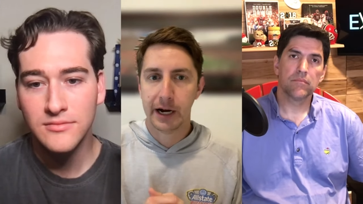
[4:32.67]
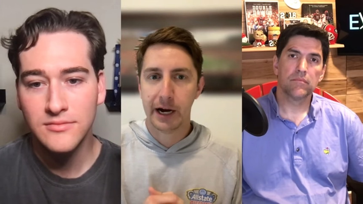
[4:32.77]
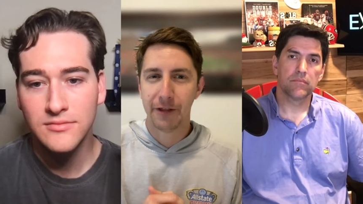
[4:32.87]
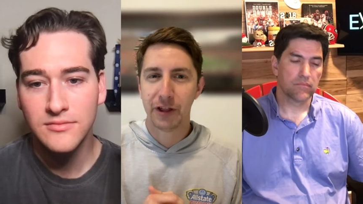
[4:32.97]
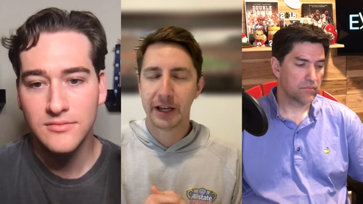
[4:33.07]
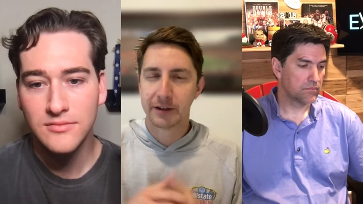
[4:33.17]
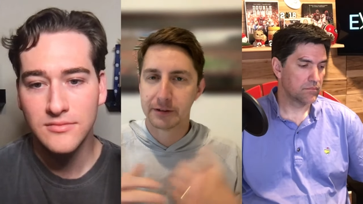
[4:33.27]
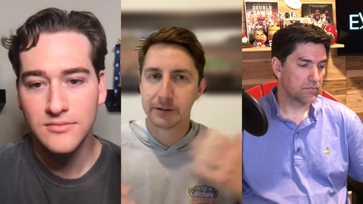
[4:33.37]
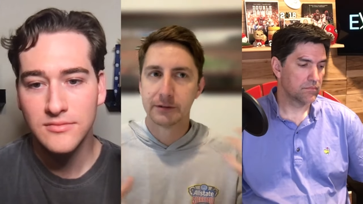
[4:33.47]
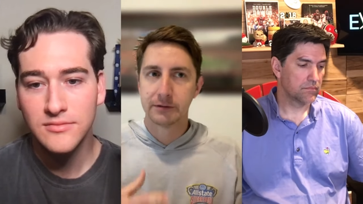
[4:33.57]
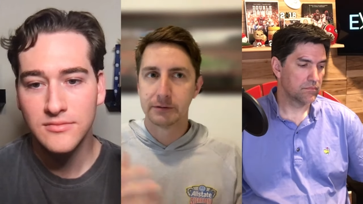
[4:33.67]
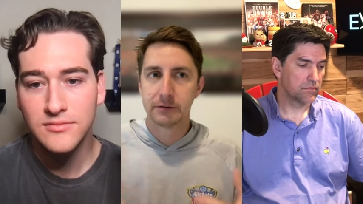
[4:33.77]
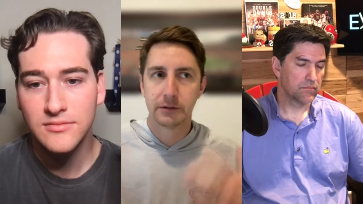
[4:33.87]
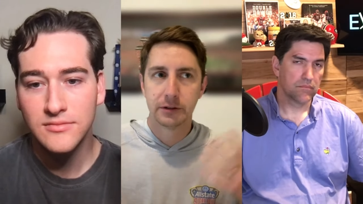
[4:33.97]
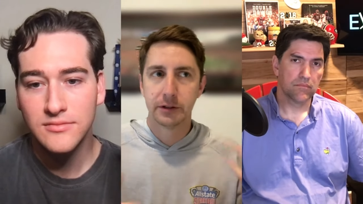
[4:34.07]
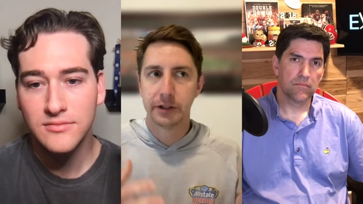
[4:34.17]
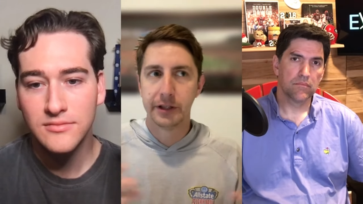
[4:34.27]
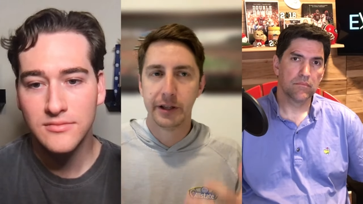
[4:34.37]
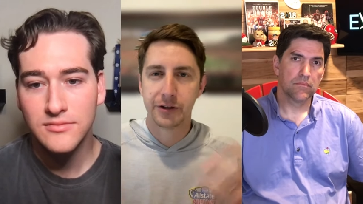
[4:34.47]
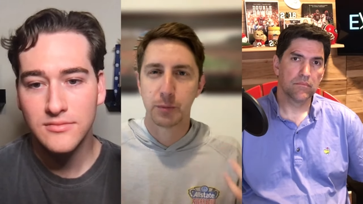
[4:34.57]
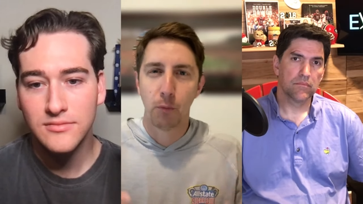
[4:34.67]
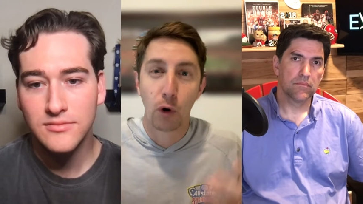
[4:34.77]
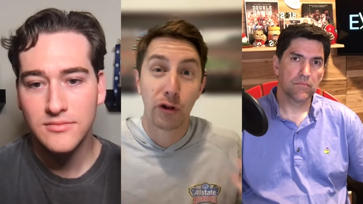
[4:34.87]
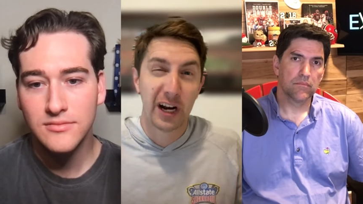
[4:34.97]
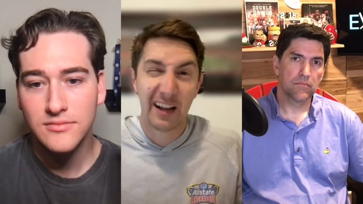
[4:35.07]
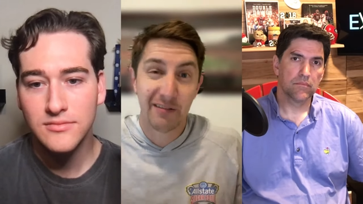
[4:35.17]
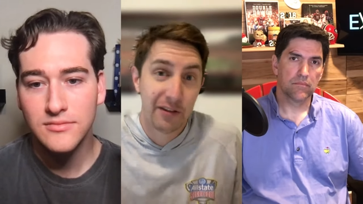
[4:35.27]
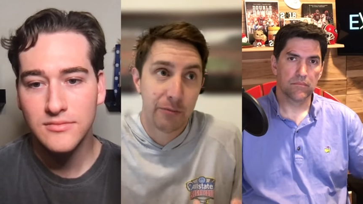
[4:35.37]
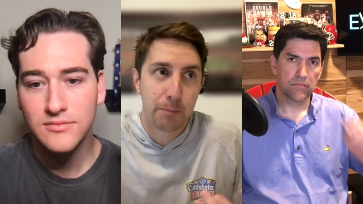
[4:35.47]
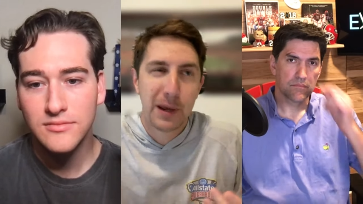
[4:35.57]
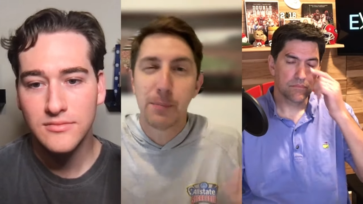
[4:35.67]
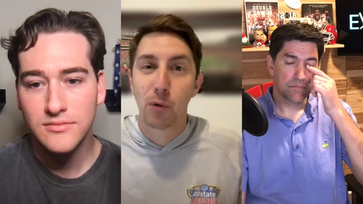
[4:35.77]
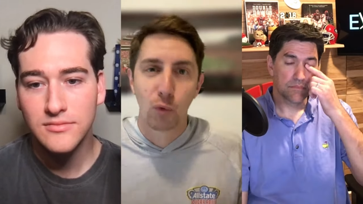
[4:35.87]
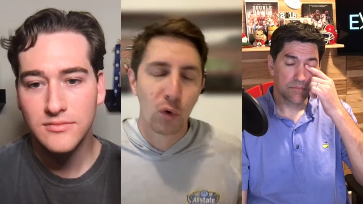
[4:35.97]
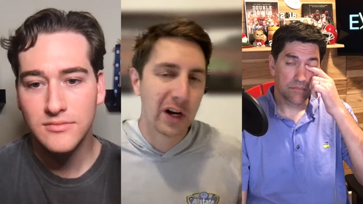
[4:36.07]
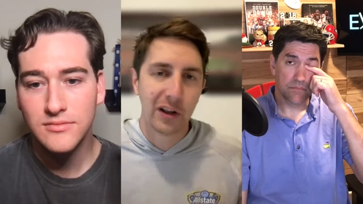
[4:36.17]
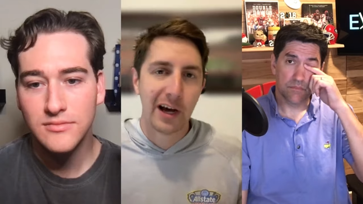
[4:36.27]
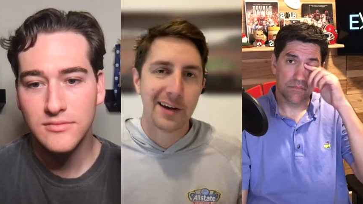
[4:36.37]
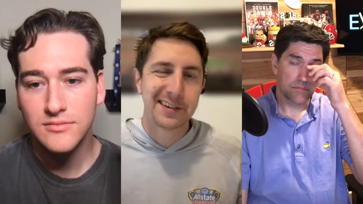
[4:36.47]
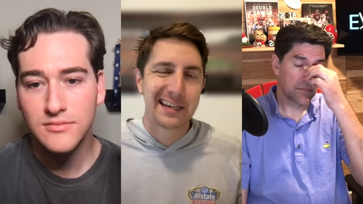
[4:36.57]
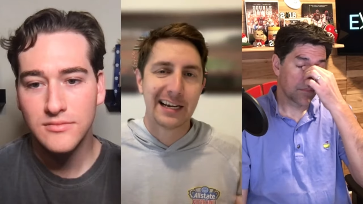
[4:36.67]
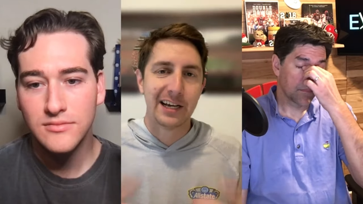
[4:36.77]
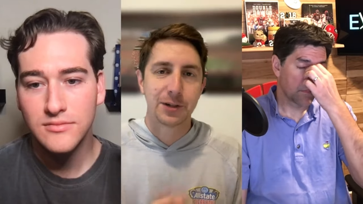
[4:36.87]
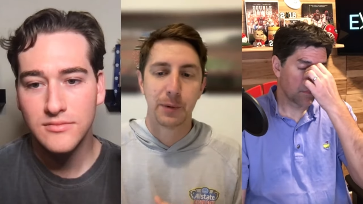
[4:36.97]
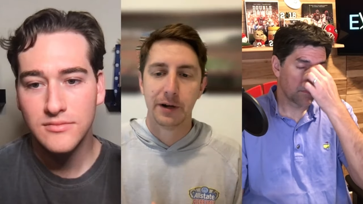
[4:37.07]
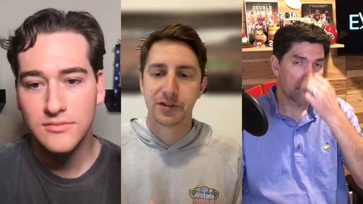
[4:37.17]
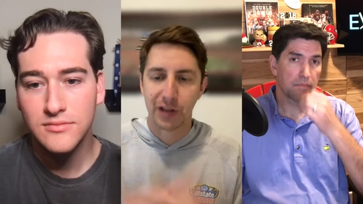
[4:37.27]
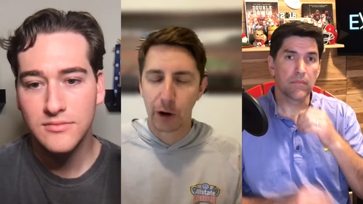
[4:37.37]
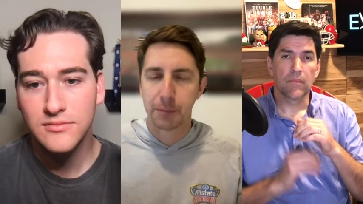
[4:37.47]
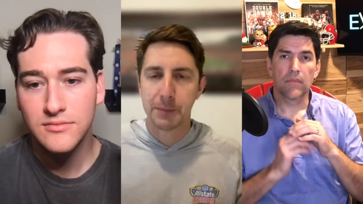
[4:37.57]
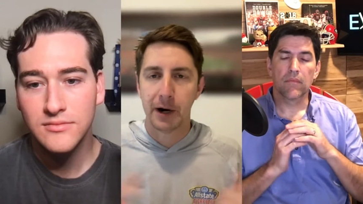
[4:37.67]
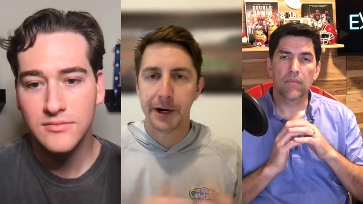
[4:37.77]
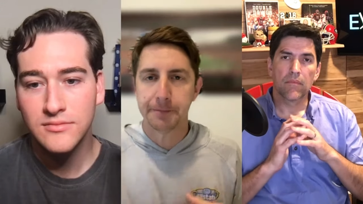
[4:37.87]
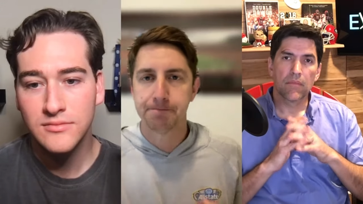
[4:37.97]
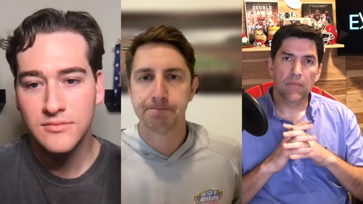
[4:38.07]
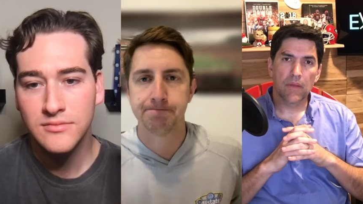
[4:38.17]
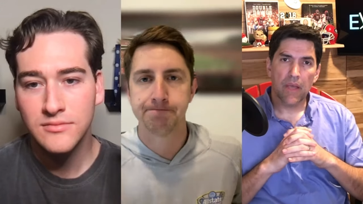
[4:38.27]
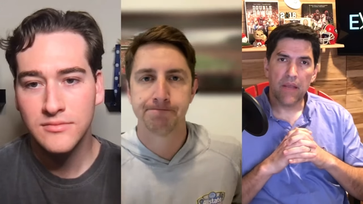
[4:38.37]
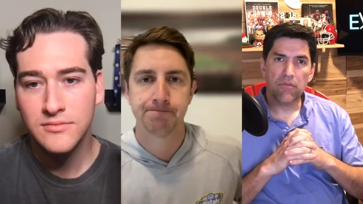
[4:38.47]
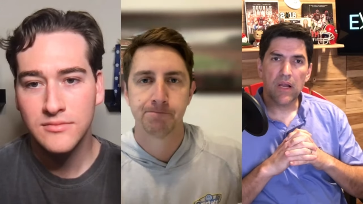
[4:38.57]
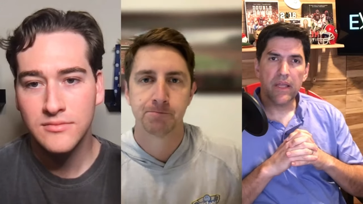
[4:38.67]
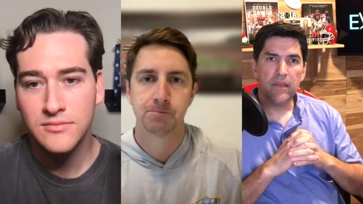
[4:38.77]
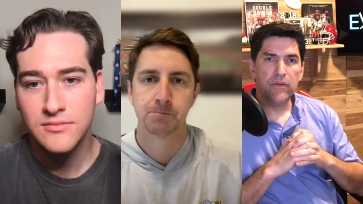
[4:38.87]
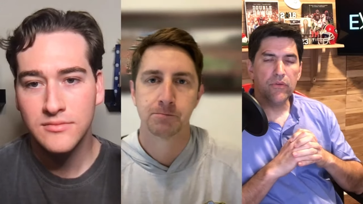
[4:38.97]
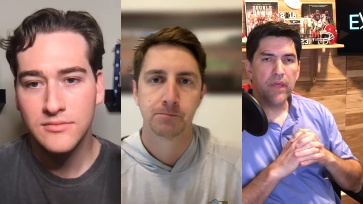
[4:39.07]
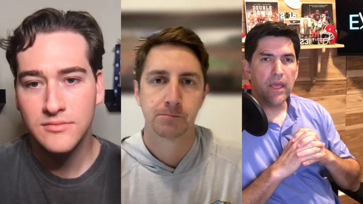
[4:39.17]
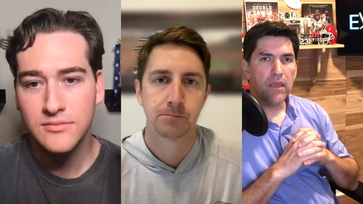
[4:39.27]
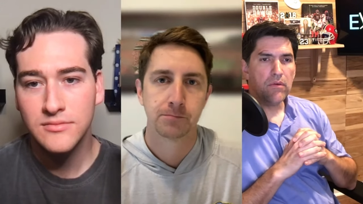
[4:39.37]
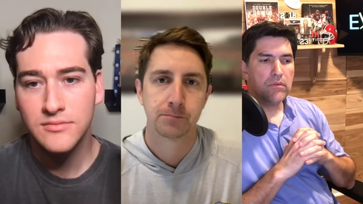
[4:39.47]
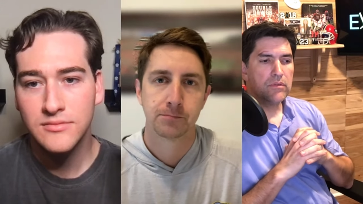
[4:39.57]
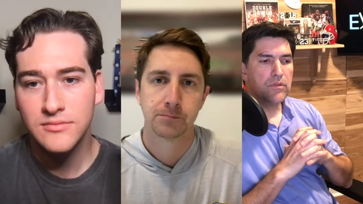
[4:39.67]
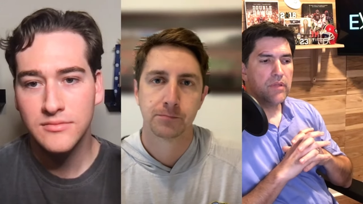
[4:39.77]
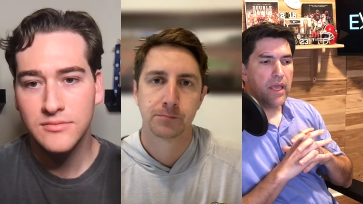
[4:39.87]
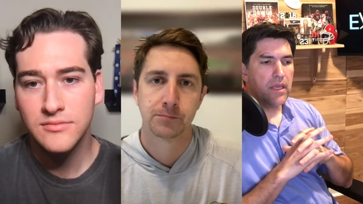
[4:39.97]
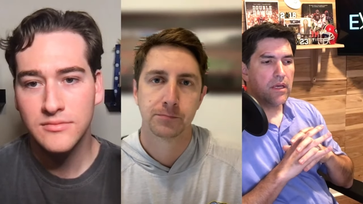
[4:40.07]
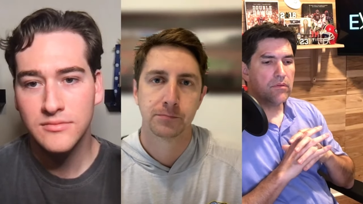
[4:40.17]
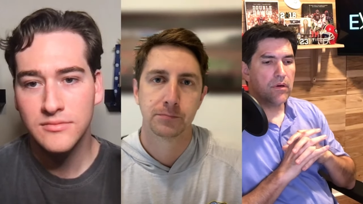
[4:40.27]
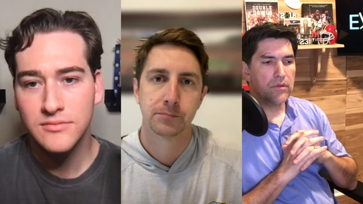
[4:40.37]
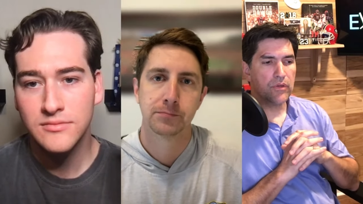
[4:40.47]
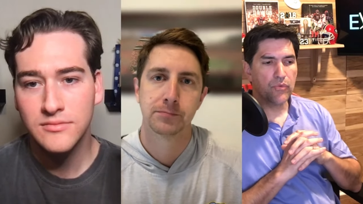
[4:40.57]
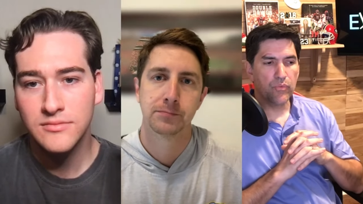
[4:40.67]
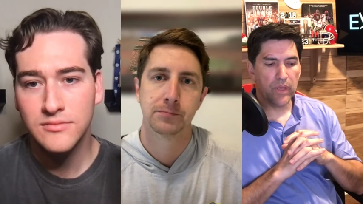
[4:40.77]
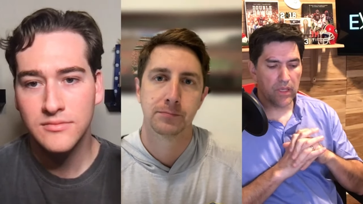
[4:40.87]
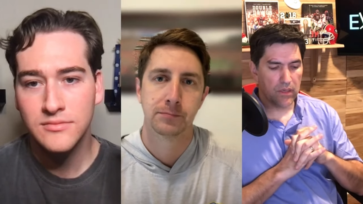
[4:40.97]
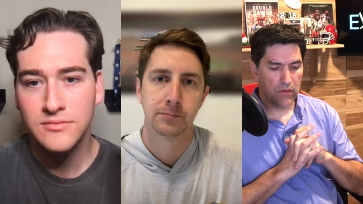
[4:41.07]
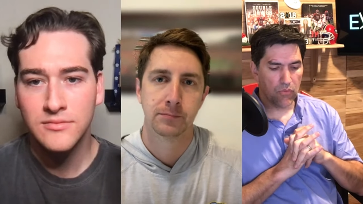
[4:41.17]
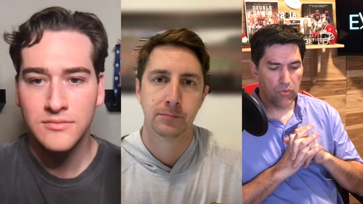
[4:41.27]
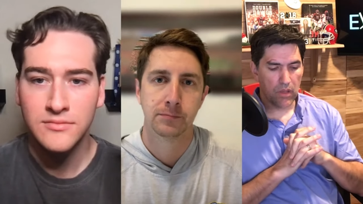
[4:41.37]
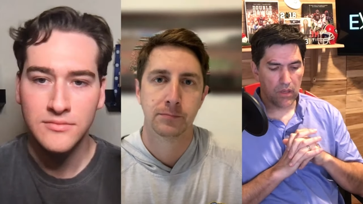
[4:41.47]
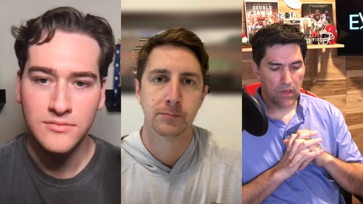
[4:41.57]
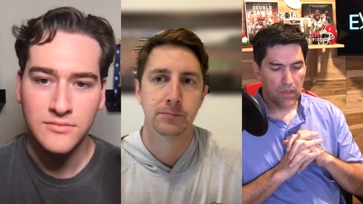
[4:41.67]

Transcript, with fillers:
Speaker 1: I think, is more than people realize, I guess. But so that would be mine.
Speaker 2: Hey, Ryan, do they go on to win what?